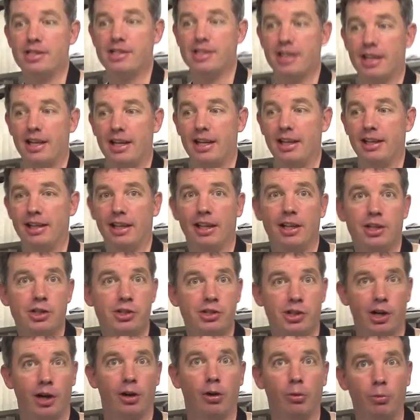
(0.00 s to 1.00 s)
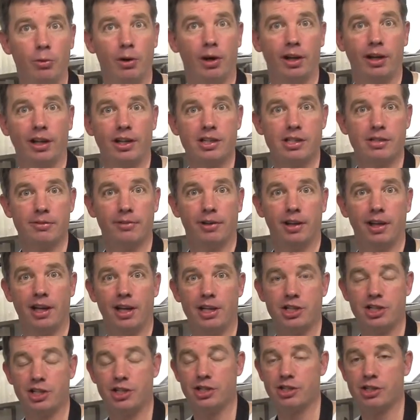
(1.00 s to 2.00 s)
see the internal workings of a
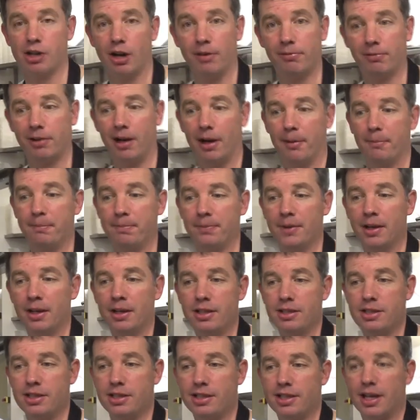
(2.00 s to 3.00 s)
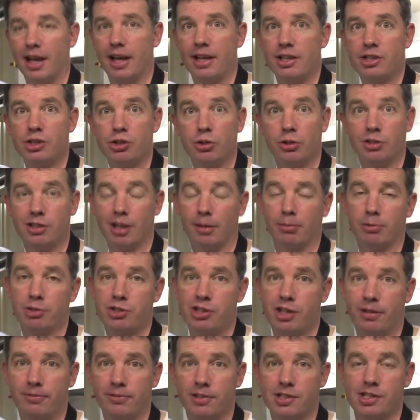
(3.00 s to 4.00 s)
kitchen. So I've come today to do a double
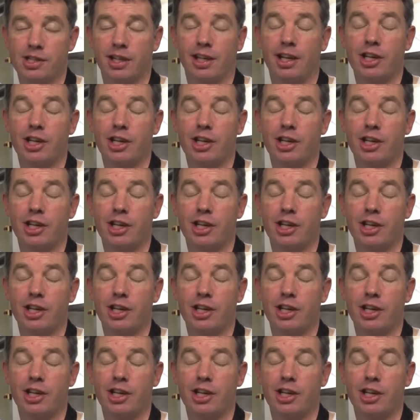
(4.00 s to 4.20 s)
shift as a